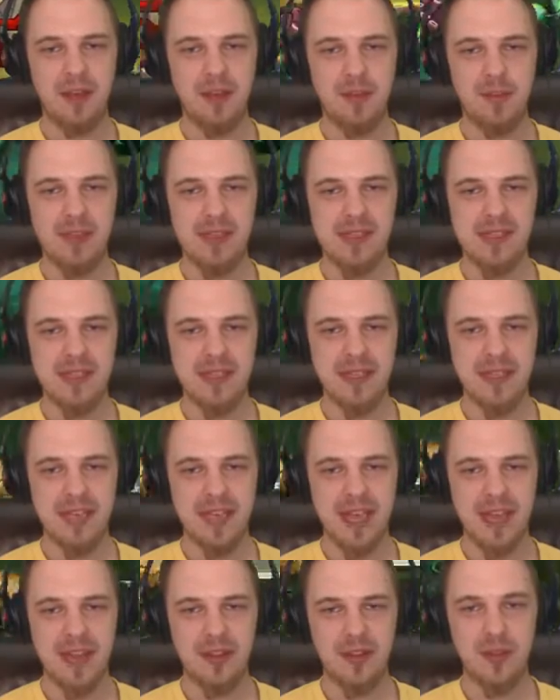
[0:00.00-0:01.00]
You basically
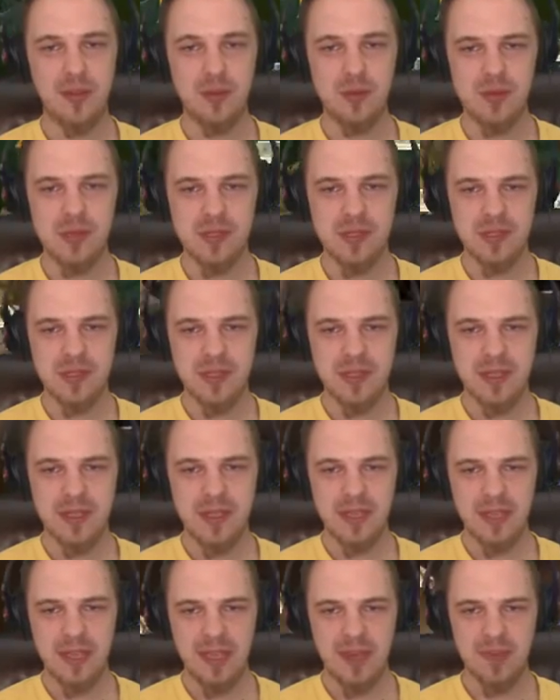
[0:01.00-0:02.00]
can't lose.
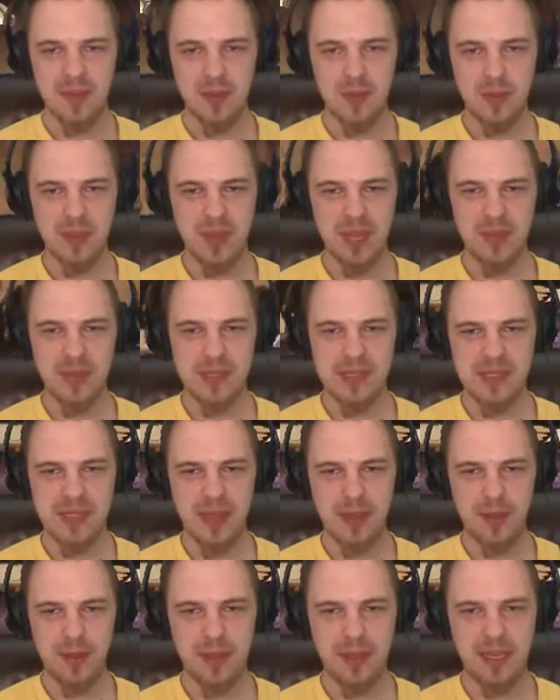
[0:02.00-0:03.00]
Even without
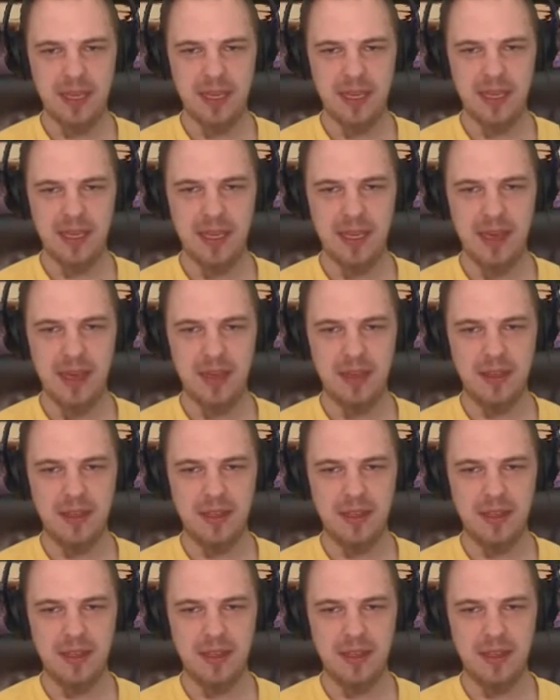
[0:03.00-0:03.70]
stealth, he